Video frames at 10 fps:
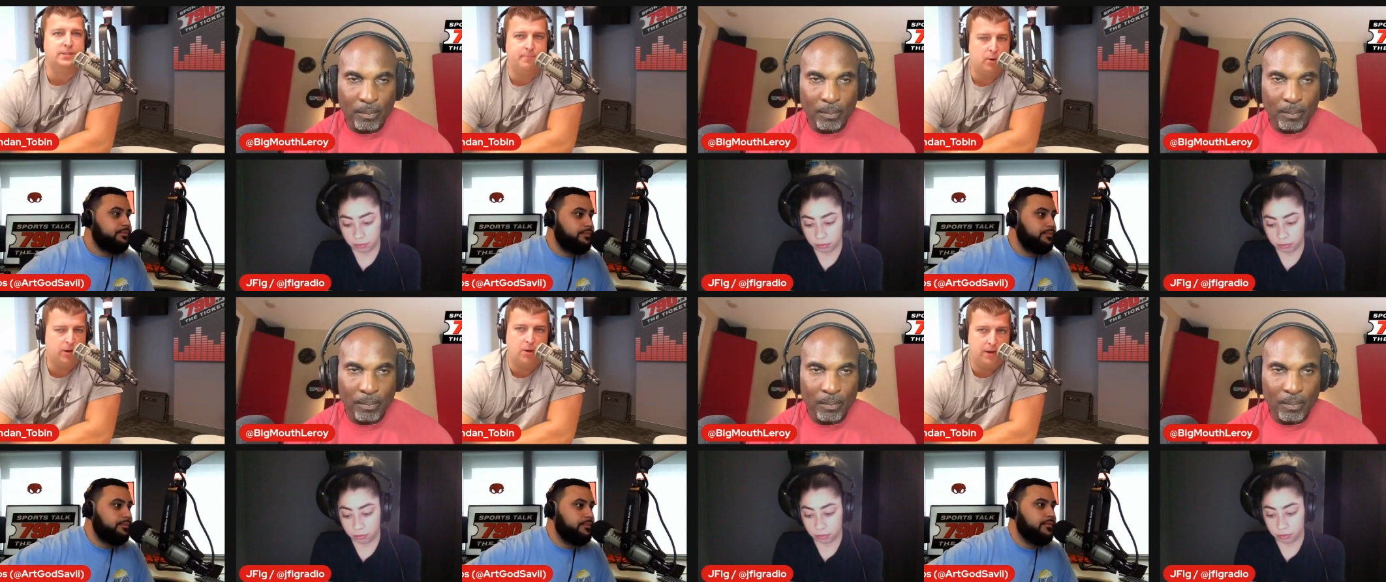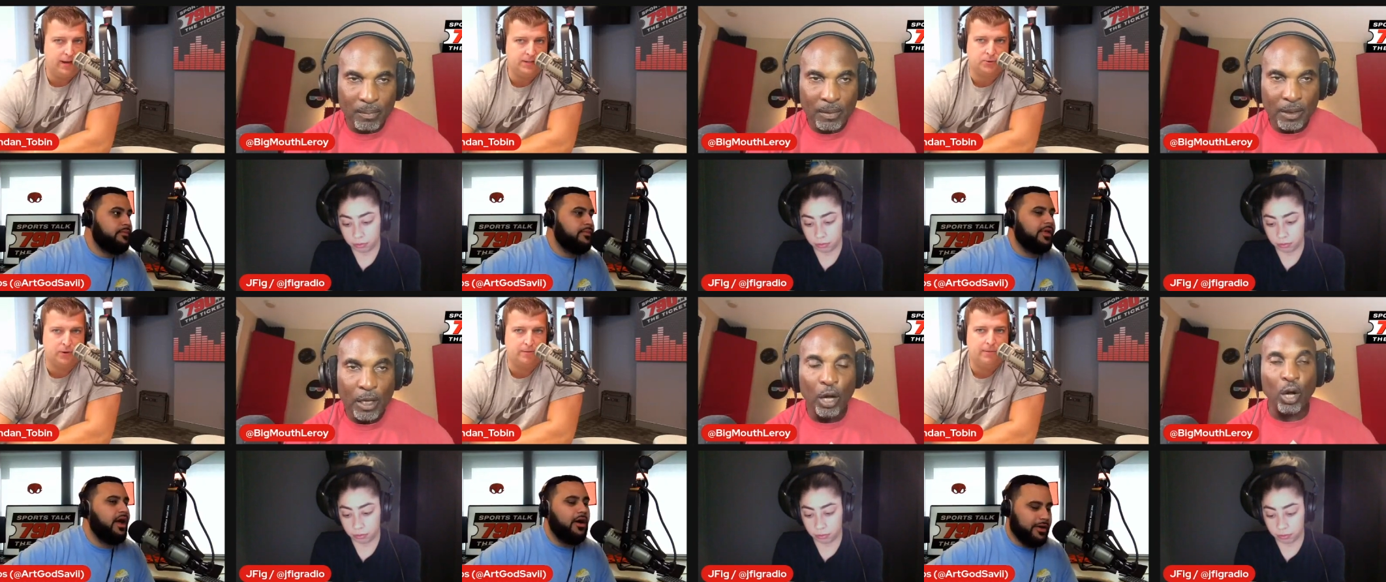Speaker 1: BOGO on ice
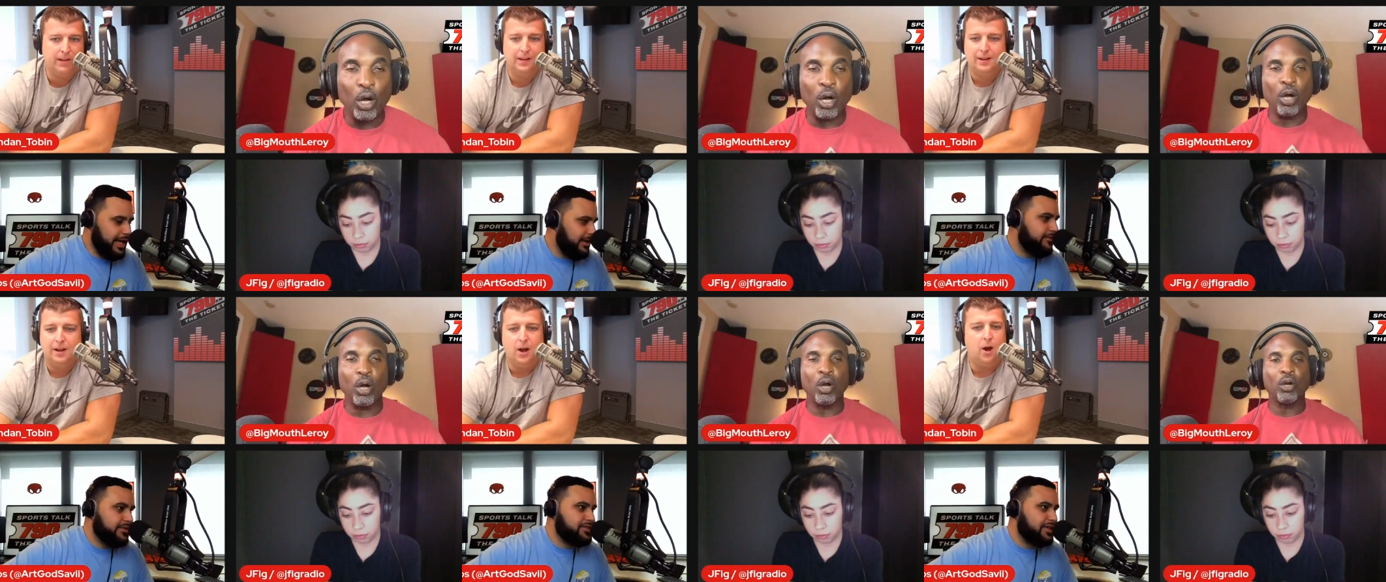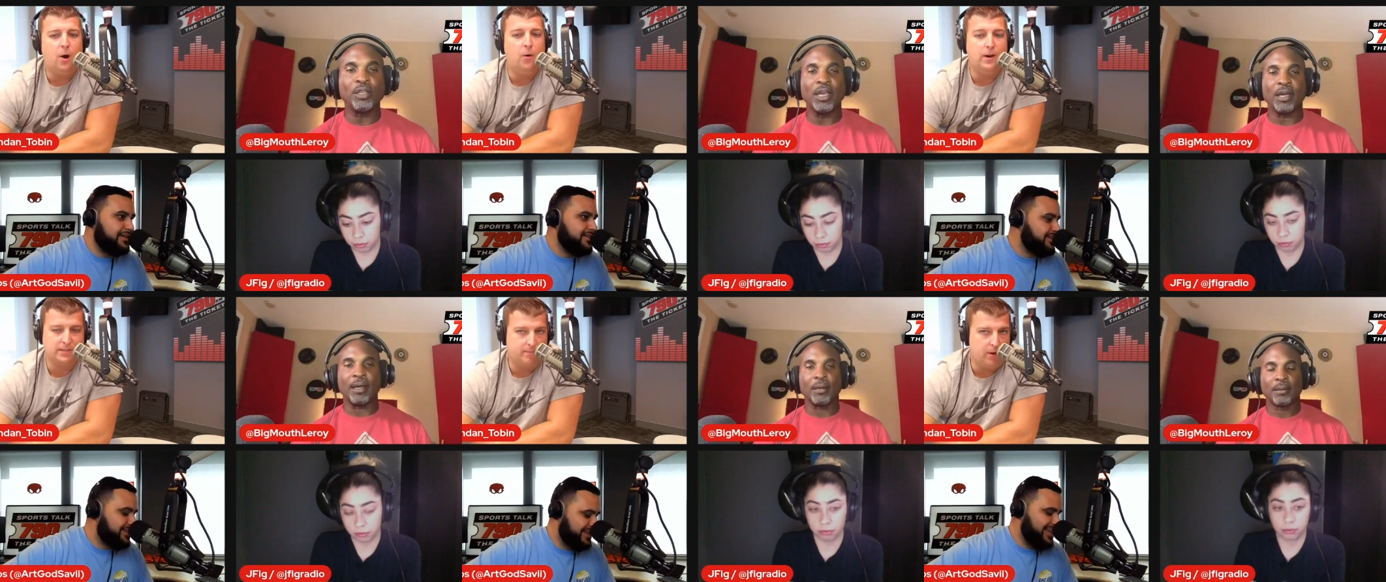cream. Oh, yeah. always
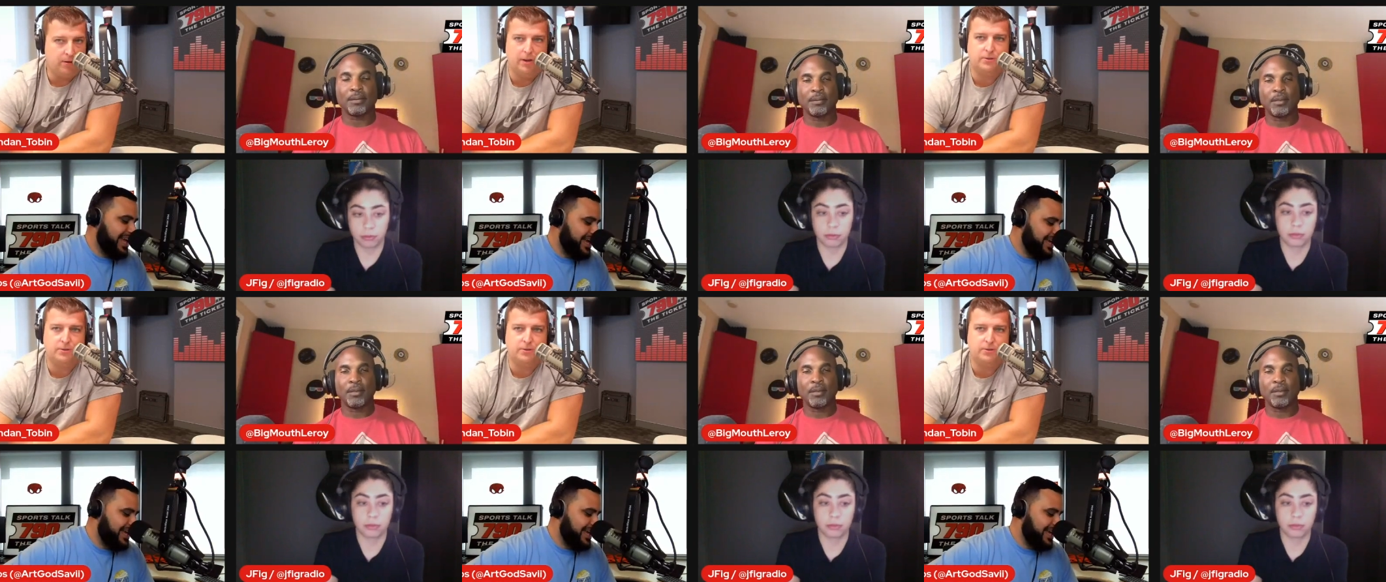a BOGO.